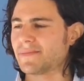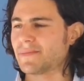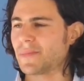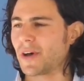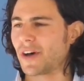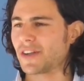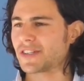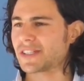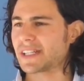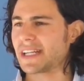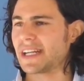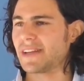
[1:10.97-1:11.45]

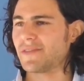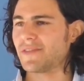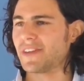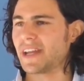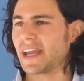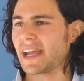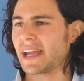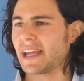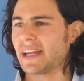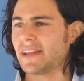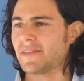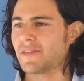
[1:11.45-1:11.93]
positive,
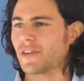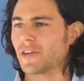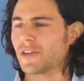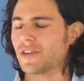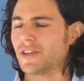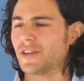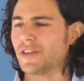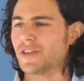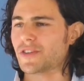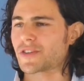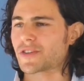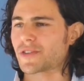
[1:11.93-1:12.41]
negative, or
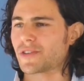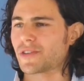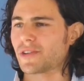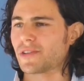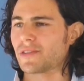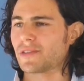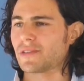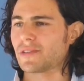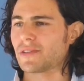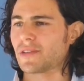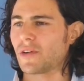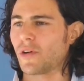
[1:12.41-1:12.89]
neutral,